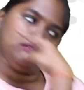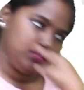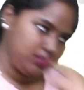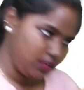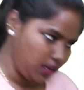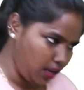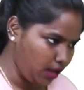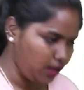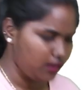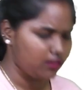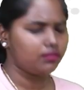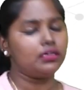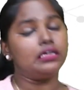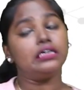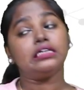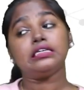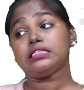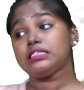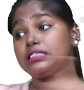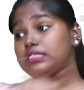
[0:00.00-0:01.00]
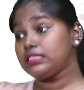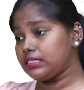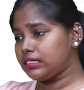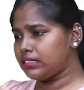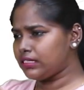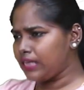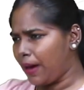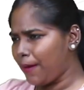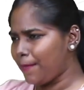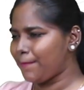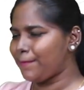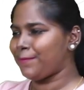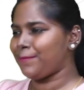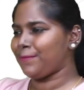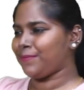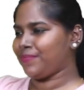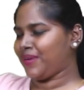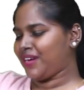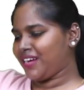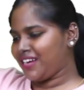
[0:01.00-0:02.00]
And we talked about the
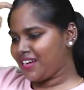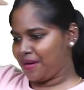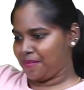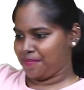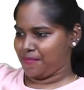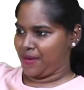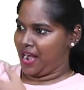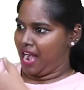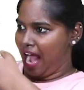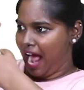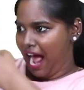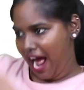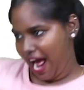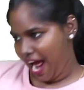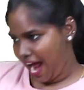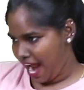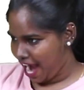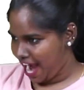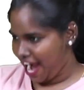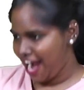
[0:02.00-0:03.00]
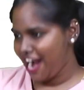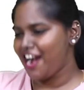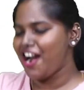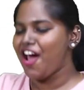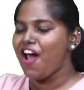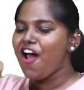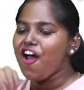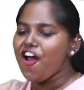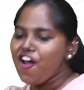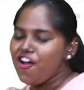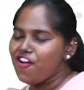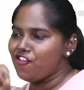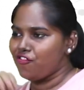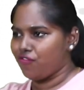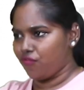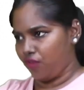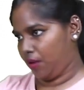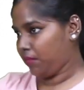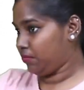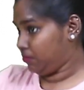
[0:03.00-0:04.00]
orbitofrontal cortex that connects the
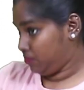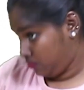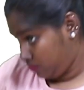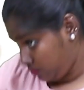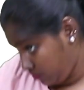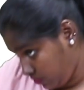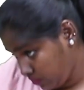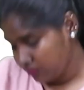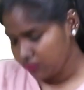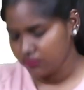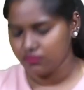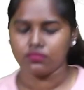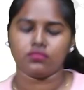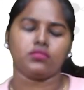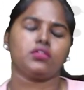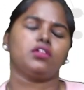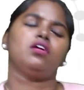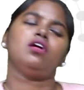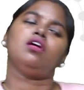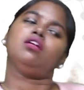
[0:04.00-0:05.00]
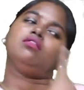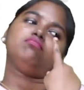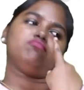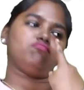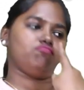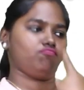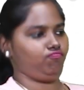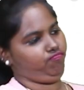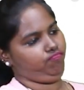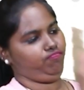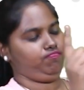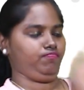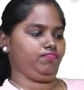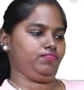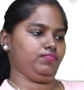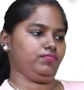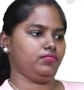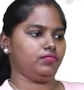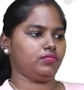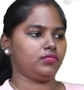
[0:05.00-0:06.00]
information in our brain, right?